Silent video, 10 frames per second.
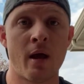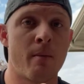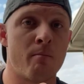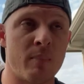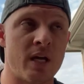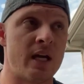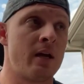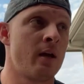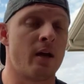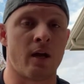
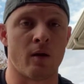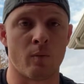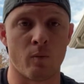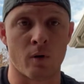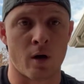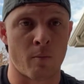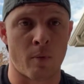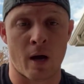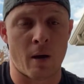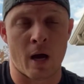me, and
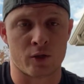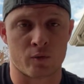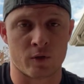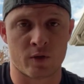I just